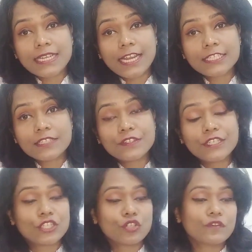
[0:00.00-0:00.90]

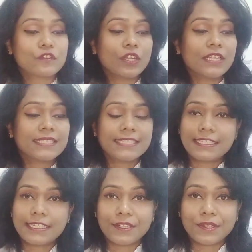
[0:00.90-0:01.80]
classification of soils
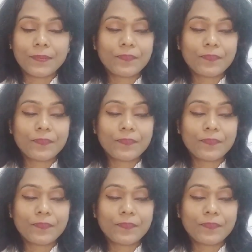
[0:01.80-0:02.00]
in India.